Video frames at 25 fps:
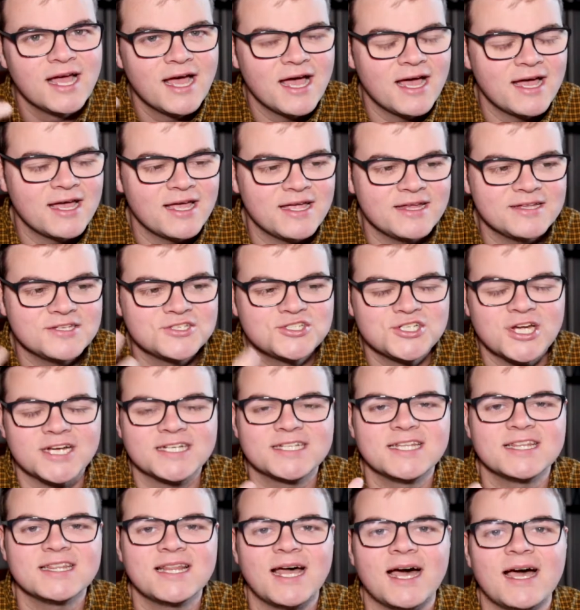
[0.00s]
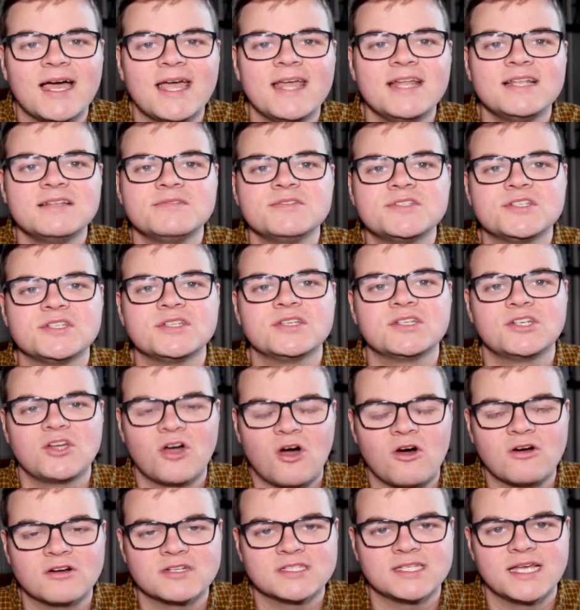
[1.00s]
Injecting that into the
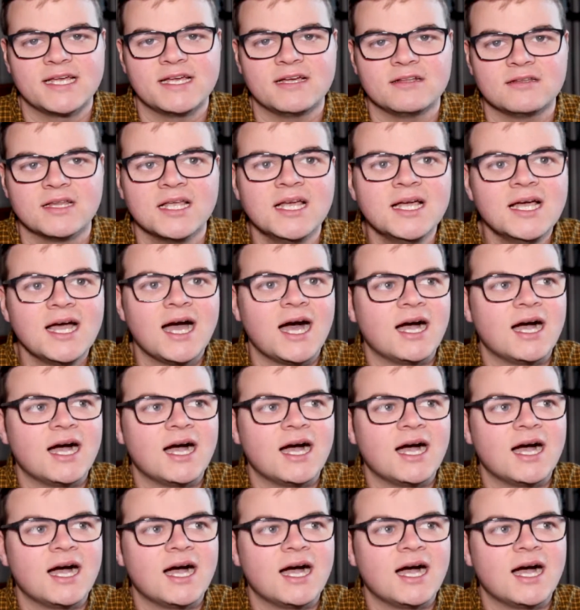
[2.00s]
cocktail,